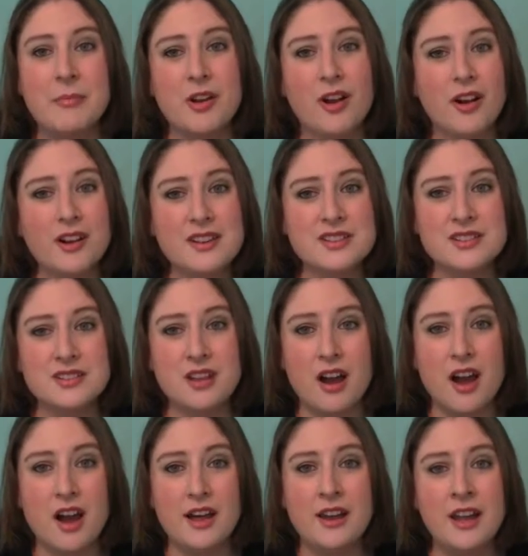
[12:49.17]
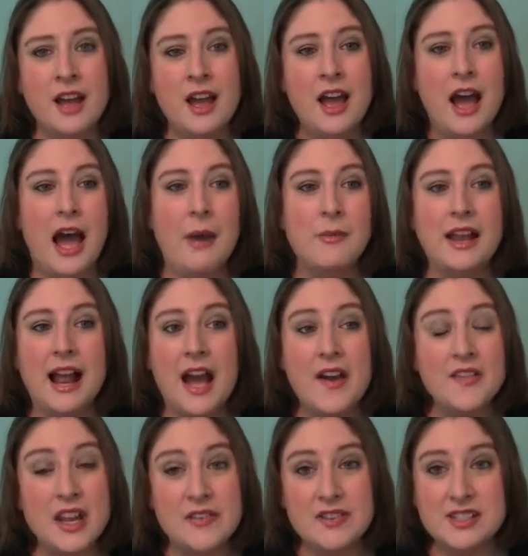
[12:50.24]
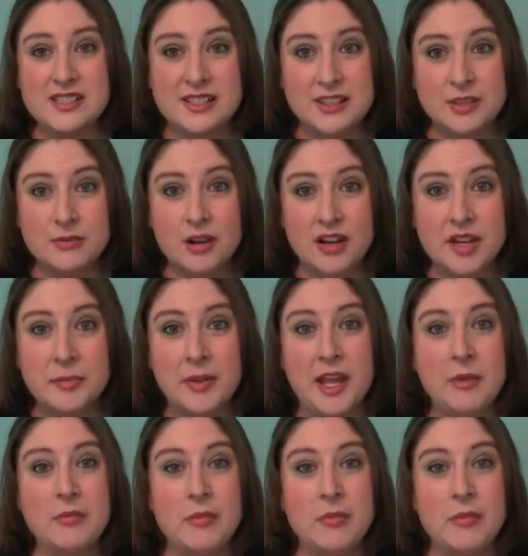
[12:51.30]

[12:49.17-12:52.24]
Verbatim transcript: But honest to God, I mean, I've never seen The Running Man,